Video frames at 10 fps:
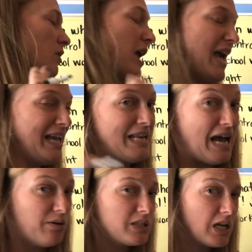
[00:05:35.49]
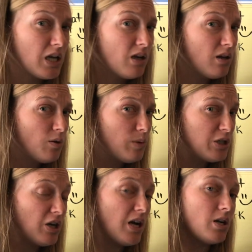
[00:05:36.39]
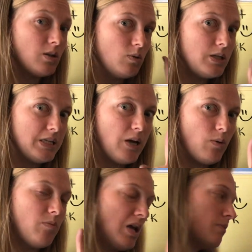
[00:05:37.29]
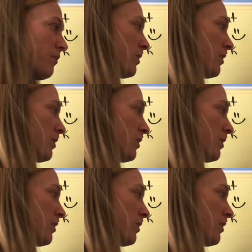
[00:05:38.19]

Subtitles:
Okay, now it's going to get a little bit trickier, so stick with me.